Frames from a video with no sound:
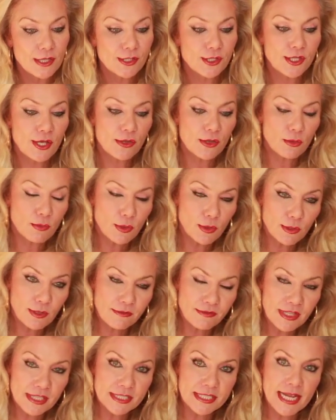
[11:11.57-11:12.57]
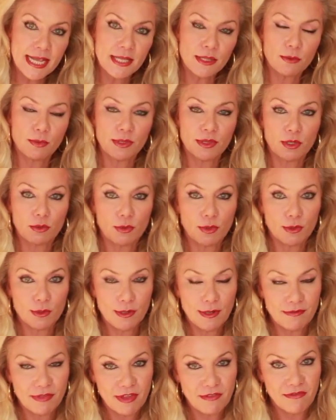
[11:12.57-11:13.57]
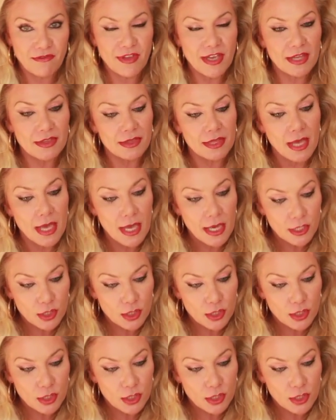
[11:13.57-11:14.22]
So the ruler of the 10th with the ruler of the fifth